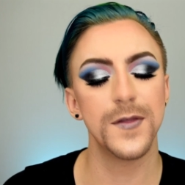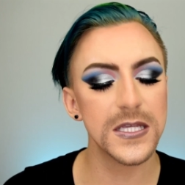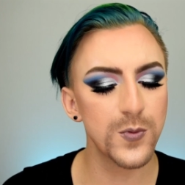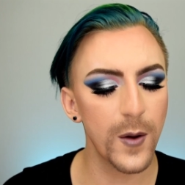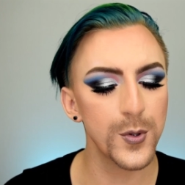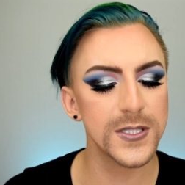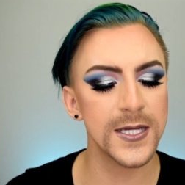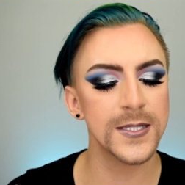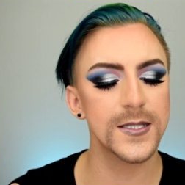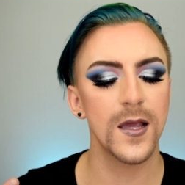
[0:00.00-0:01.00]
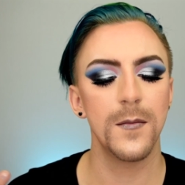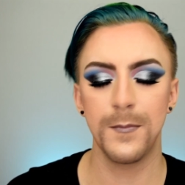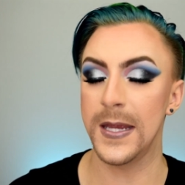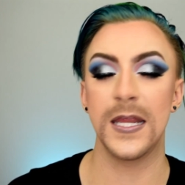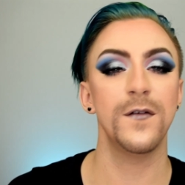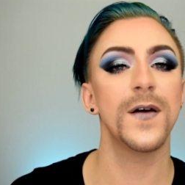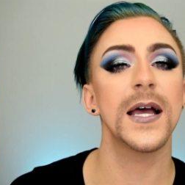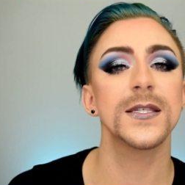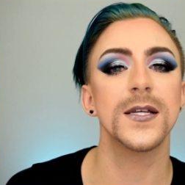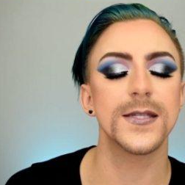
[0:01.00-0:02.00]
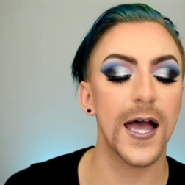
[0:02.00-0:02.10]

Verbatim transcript: This represents many facets.